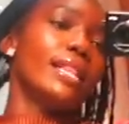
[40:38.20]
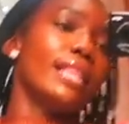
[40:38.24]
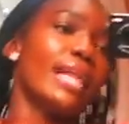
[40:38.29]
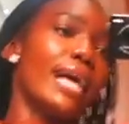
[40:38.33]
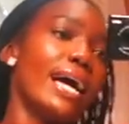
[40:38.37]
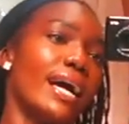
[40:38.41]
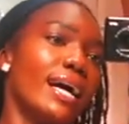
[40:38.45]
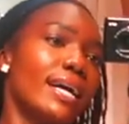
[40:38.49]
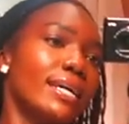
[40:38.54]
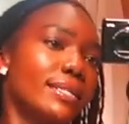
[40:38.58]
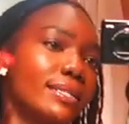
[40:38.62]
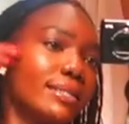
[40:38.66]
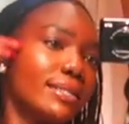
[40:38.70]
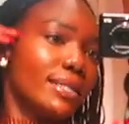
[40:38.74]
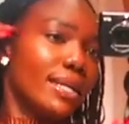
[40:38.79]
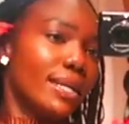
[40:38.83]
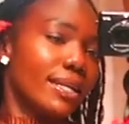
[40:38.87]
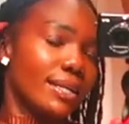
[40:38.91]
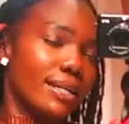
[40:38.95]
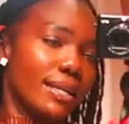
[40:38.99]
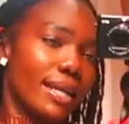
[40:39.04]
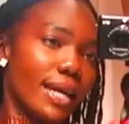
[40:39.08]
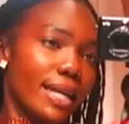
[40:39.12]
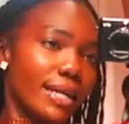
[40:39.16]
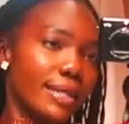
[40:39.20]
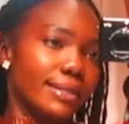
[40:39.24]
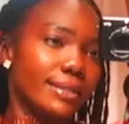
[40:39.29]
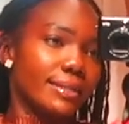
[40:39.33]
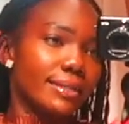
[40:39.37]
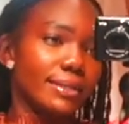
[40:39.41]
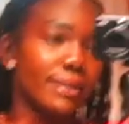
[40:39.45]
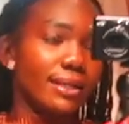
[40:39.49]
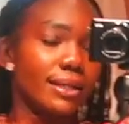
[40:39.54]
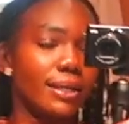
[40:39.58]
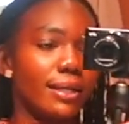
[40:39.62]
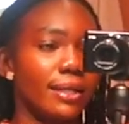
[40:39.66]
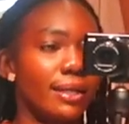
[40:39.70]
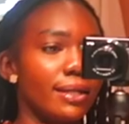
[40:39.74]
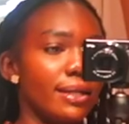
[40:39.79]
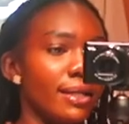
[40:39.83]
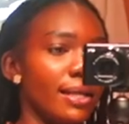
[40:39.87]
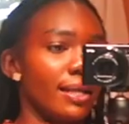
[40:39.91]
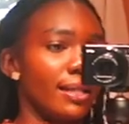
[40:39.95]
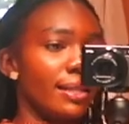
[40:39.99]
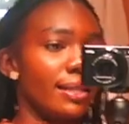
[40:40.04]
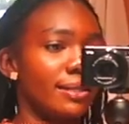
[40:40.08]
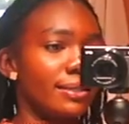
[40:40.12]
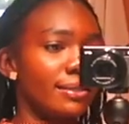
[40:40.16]
last night
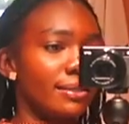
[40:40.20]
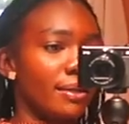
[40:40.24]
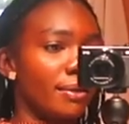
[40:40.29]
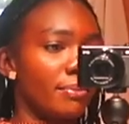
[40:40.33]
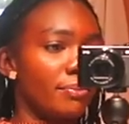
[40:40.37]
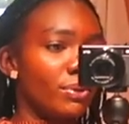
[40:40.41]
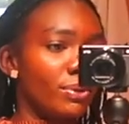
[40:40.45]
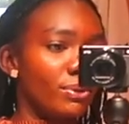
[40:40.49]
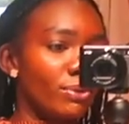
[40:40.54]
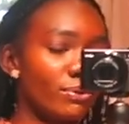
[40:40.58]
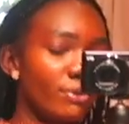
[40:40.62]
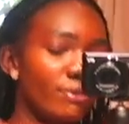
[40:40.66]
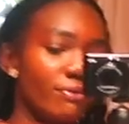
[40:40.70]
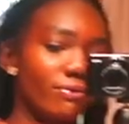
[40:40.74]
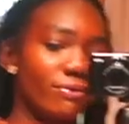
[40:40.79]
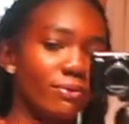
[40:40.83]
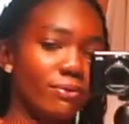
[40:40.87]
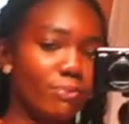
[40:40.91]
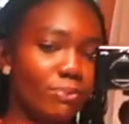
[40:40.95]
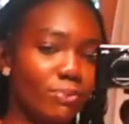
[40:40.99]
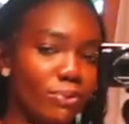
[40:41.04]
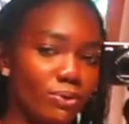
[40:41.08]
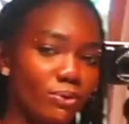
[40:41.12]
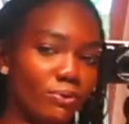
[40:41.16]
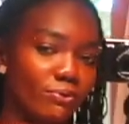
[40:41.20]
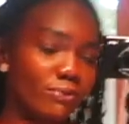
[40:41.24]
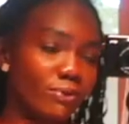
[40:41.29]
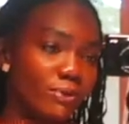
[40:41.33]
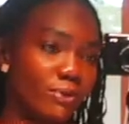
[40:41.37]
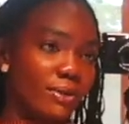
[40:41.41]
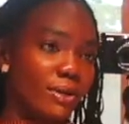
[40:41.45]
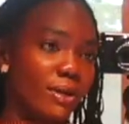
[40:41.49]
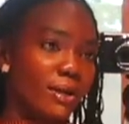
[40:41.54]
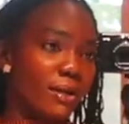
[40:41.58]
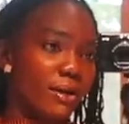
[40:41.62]
in this beautiful, beautiful